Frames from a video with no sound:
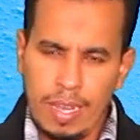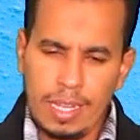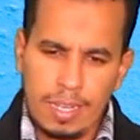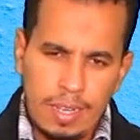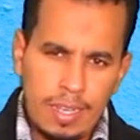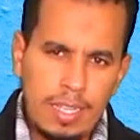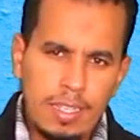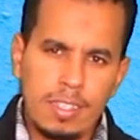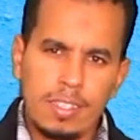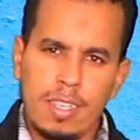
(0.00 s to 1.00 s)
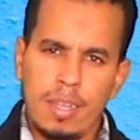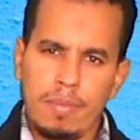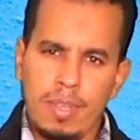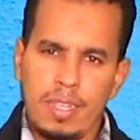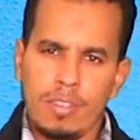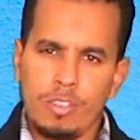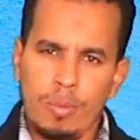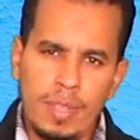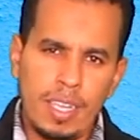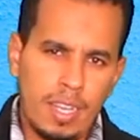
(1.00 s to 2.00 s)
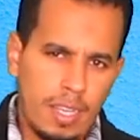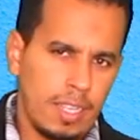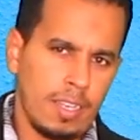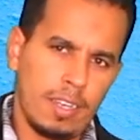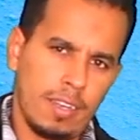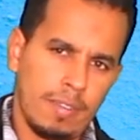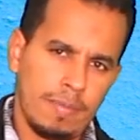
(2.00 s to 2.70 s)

and lead, it can mean to be a leader.